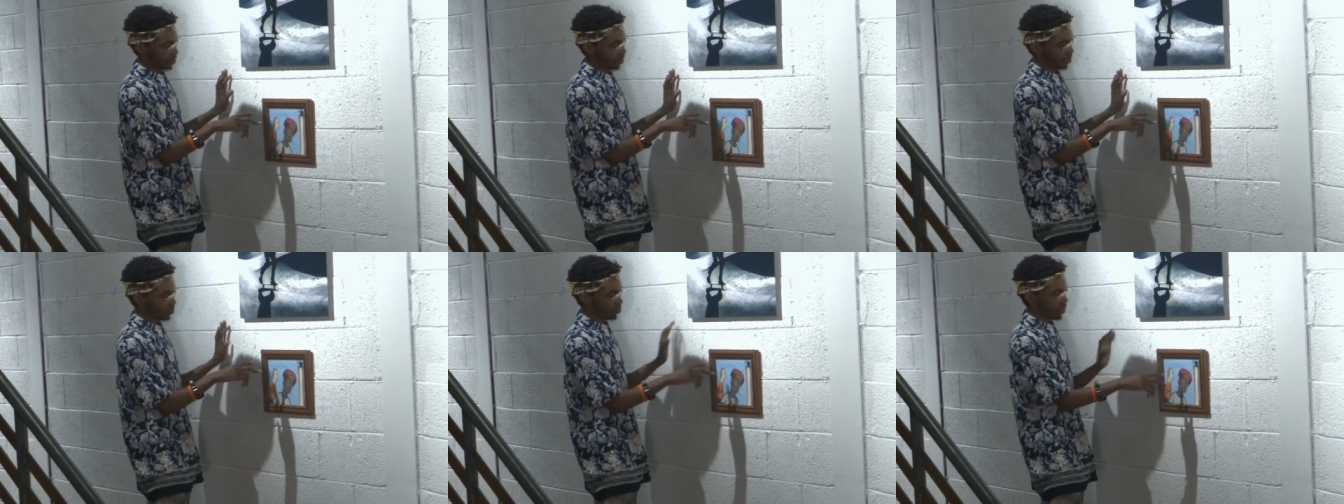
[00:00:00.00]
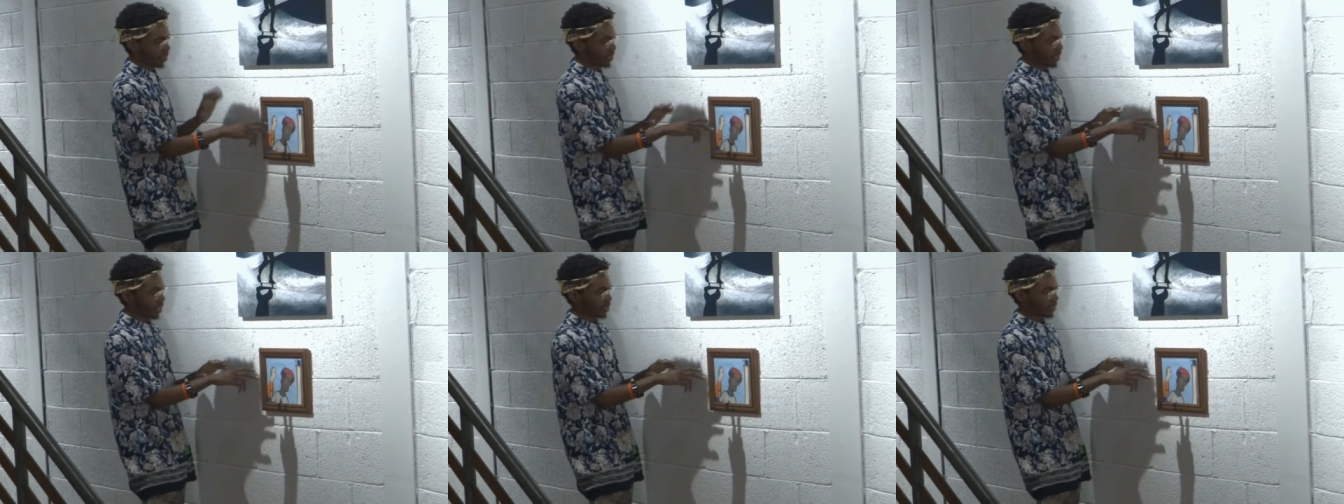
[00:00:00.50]
uh, one
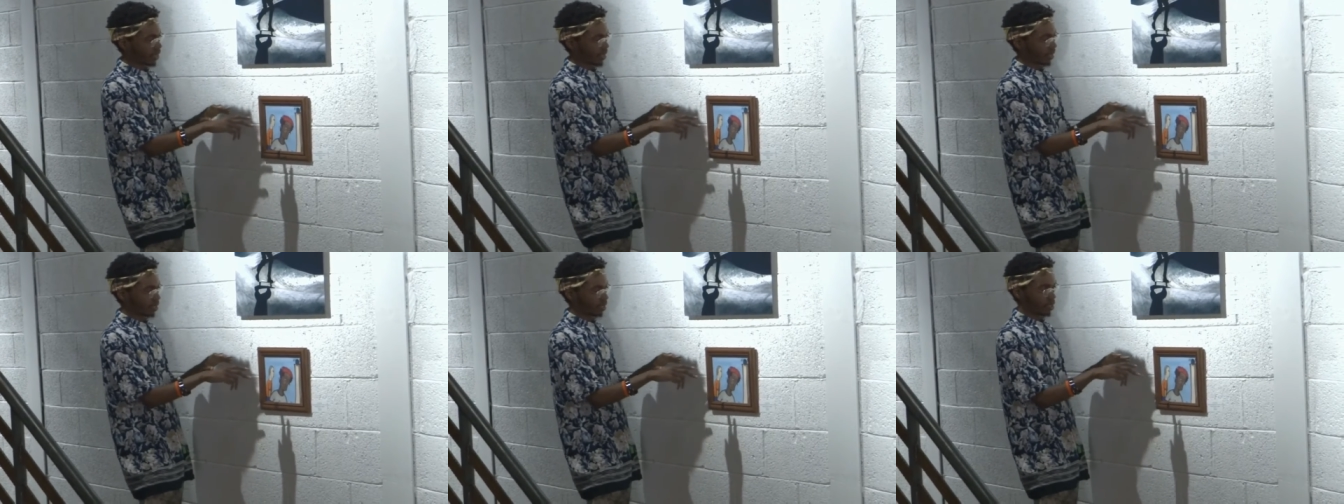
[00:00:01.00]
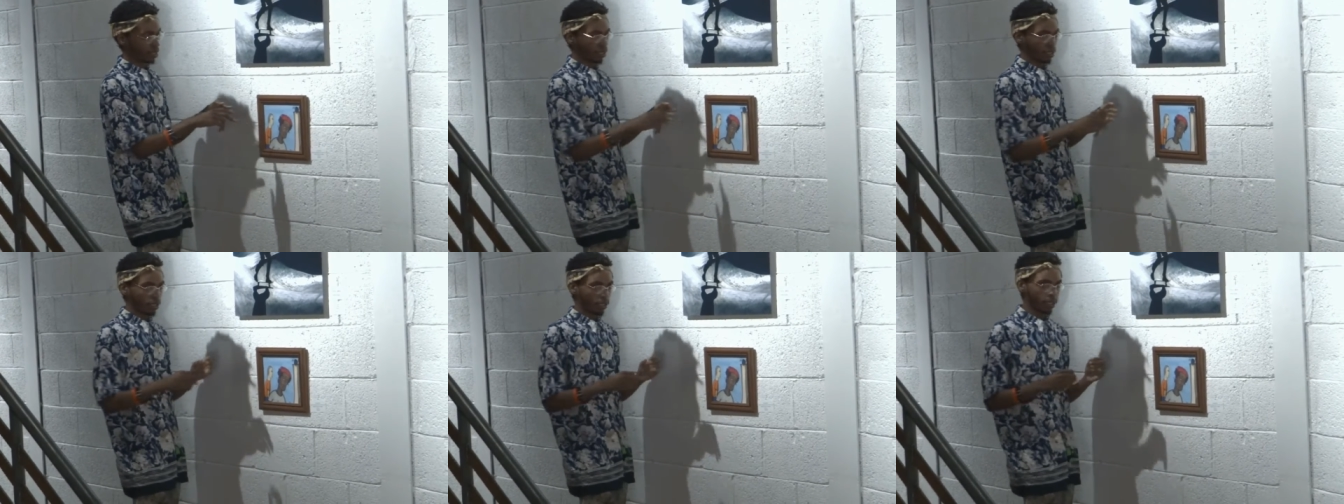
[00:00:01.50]
has like
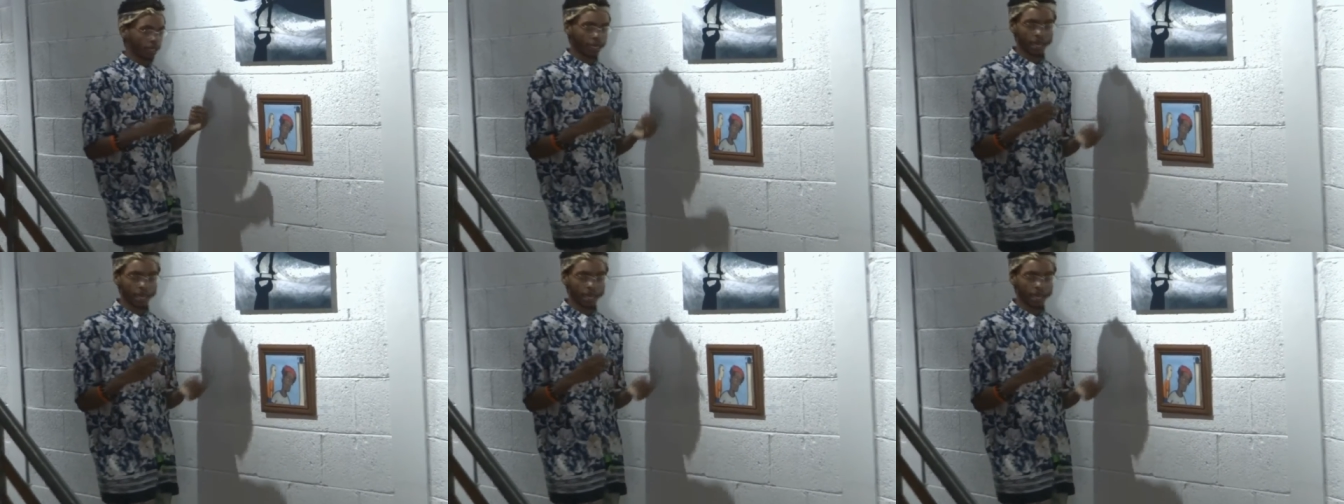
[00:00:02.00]
a